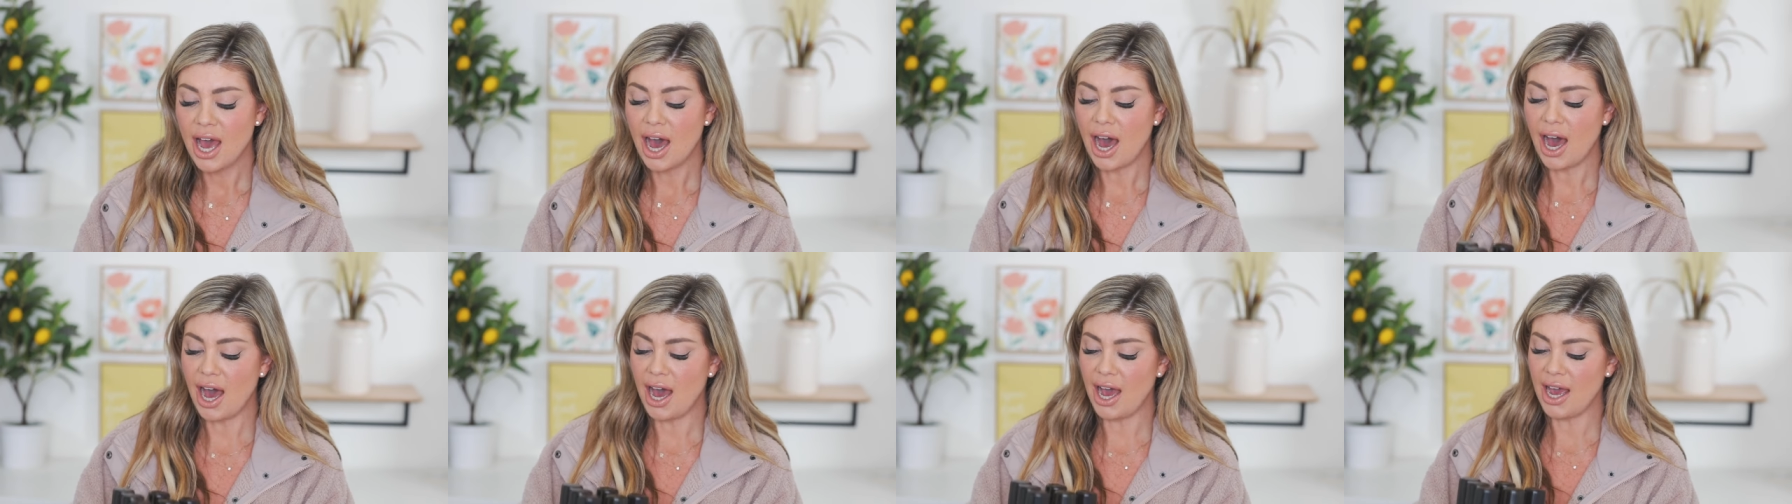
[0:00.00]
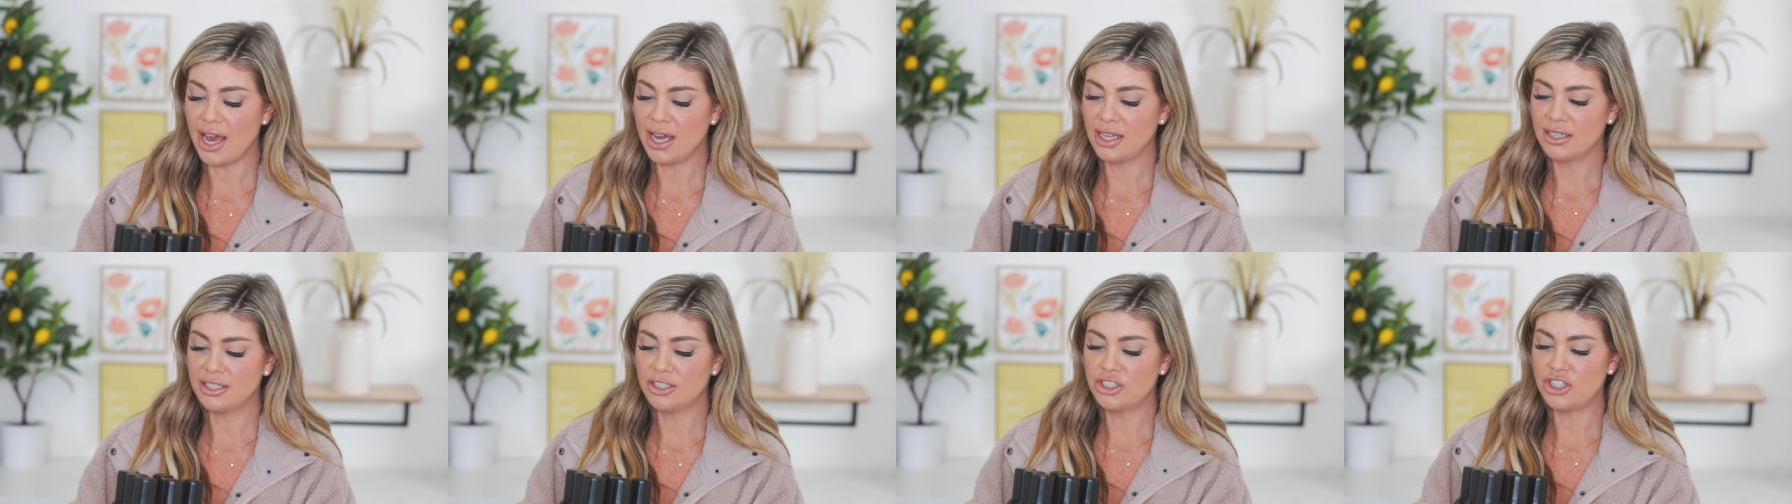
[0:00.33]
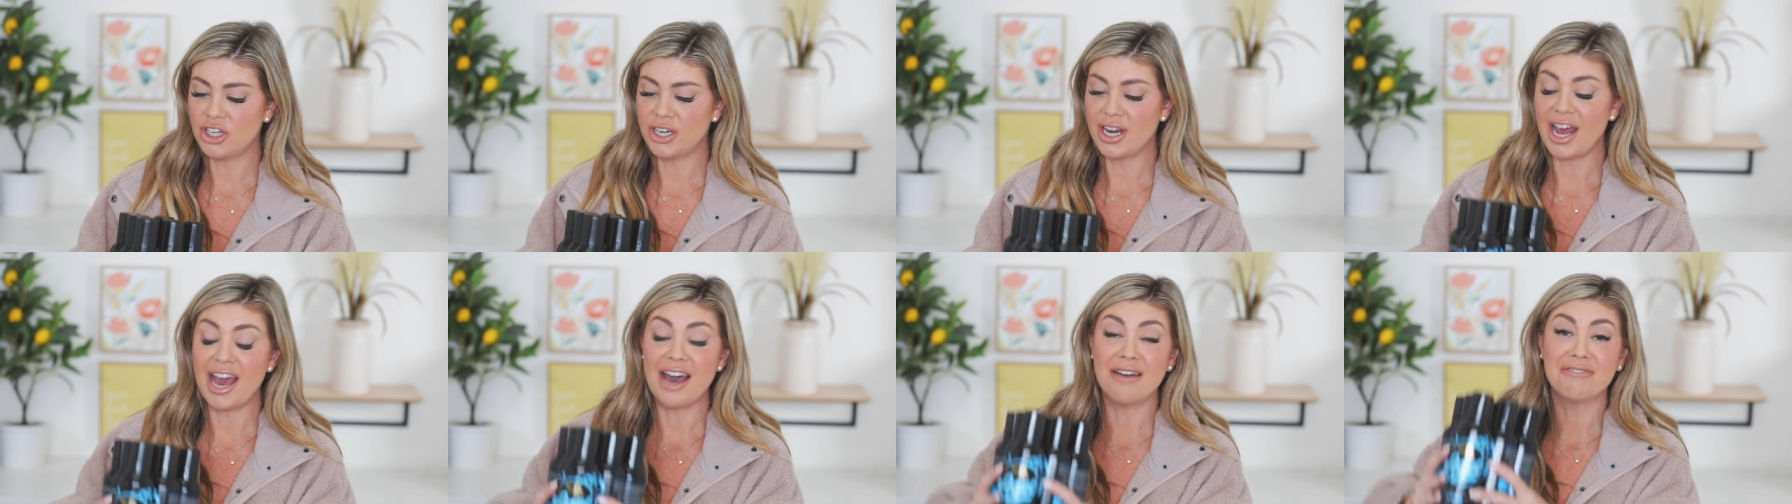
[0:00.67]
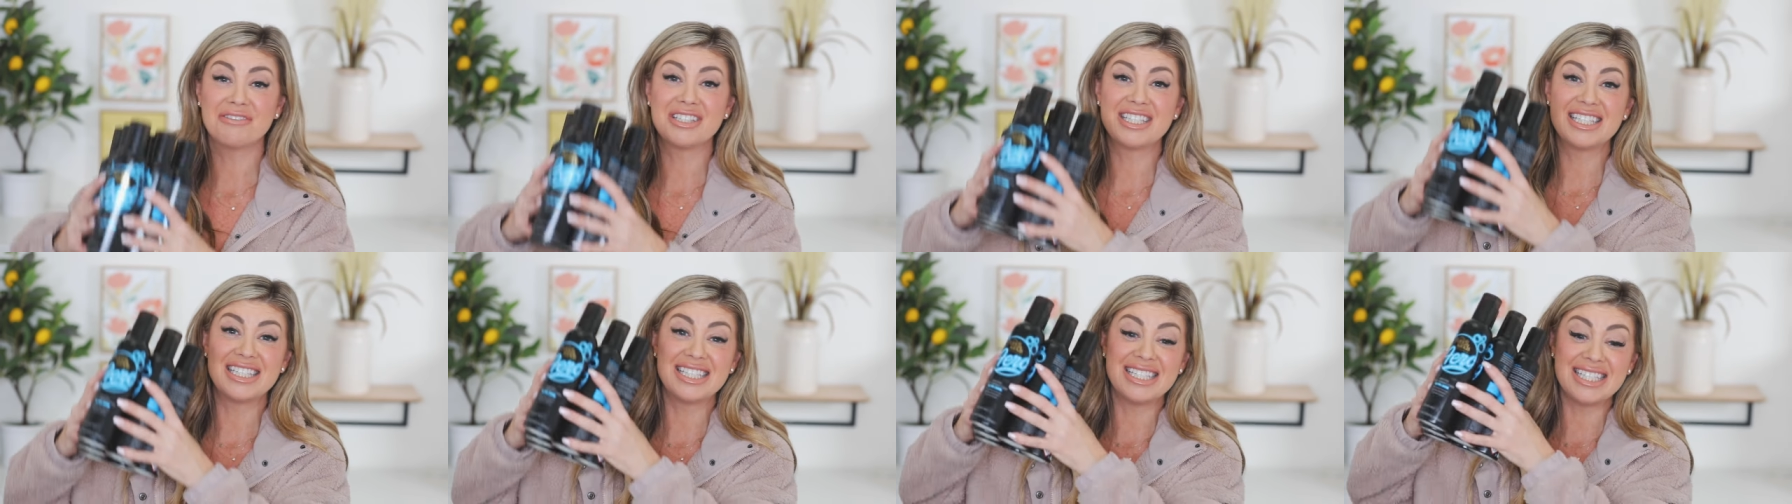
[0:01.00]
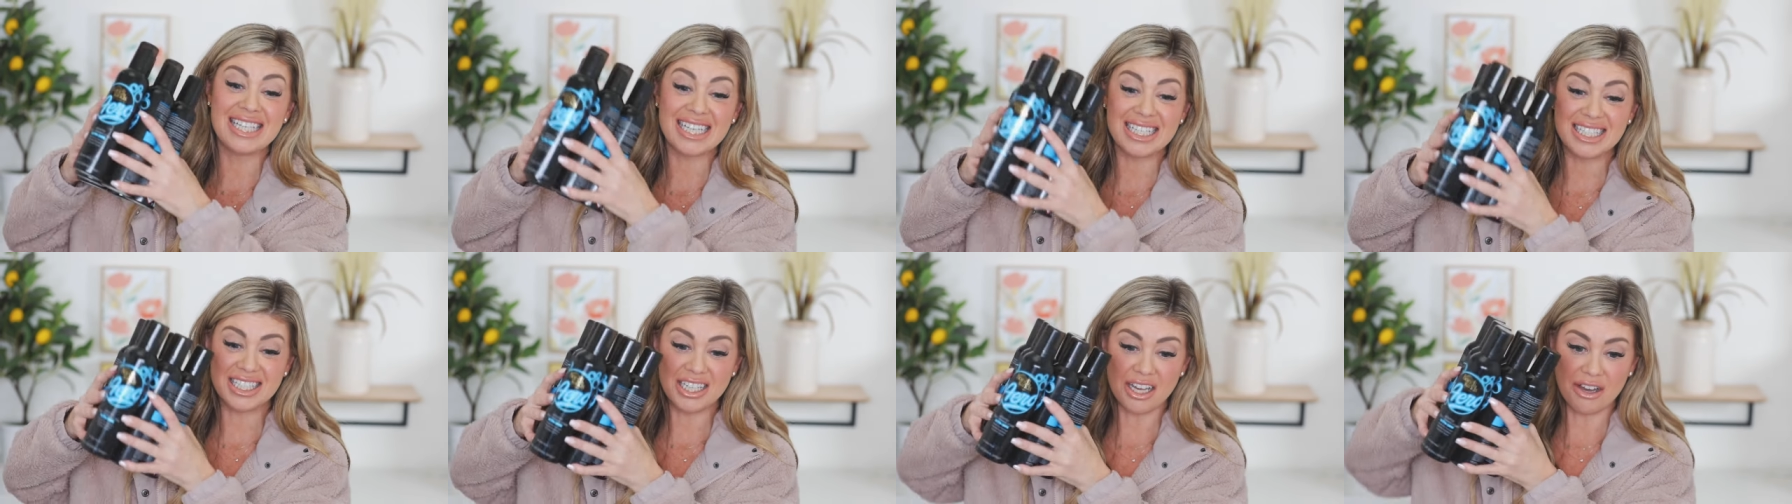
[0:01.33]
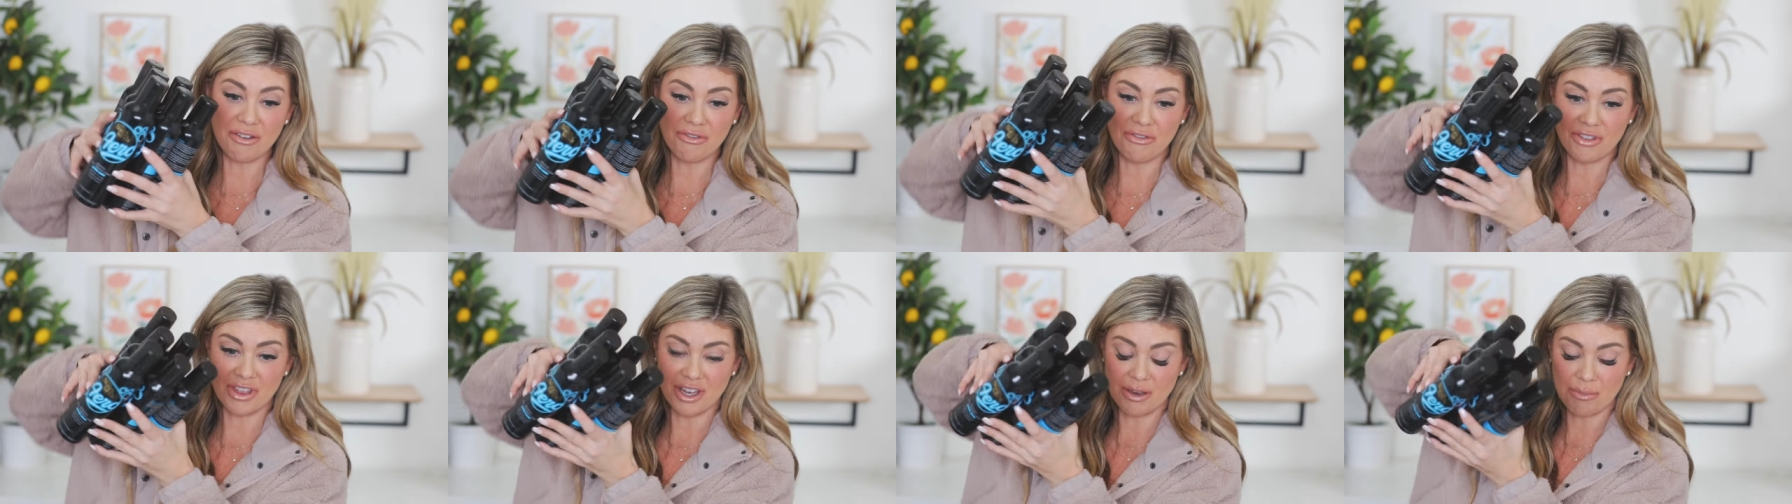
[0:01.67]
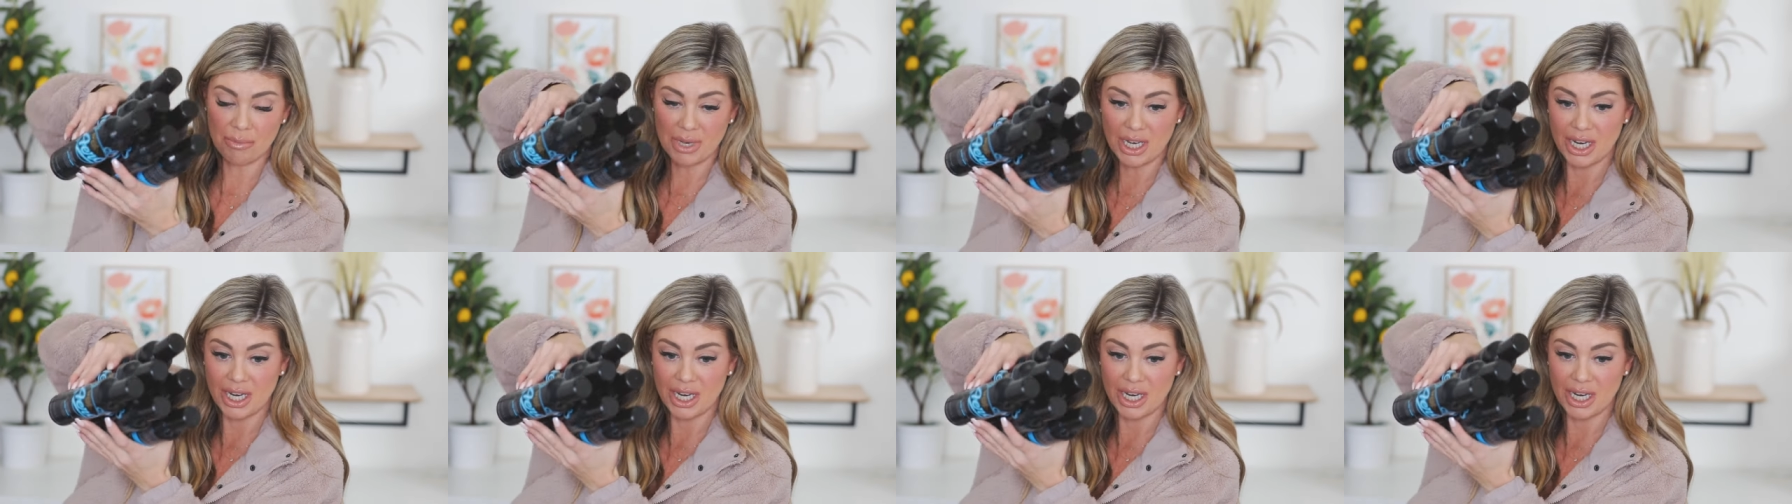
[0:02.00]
I legit have six of them